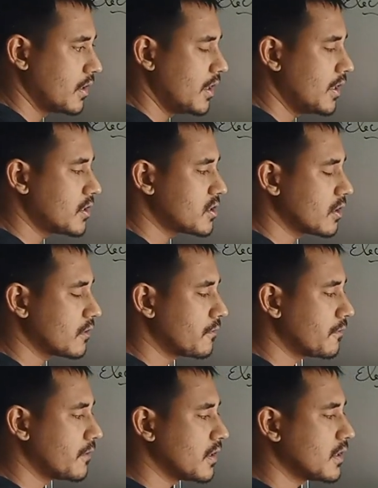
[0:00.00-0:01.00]
Electric
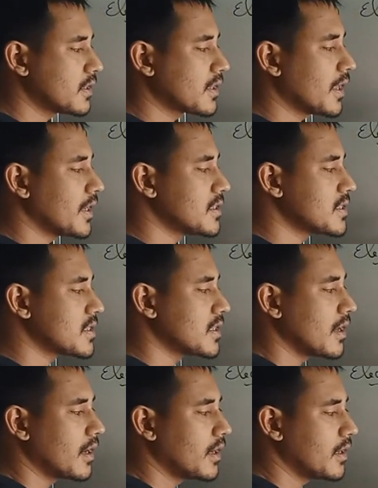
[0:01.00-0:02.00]
field
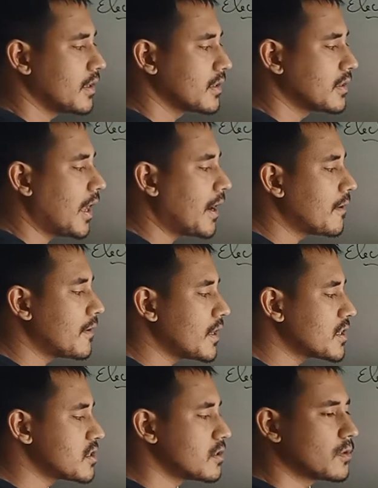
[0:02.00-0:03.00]
lines laga
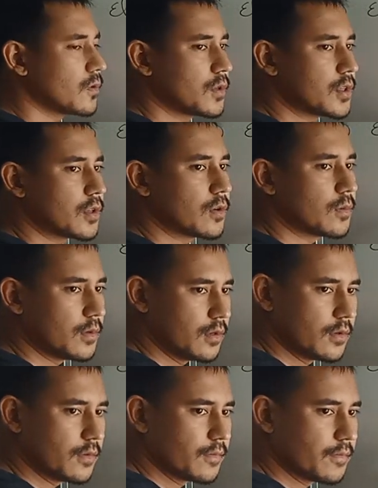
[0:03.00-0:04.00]
direction do kati hobo?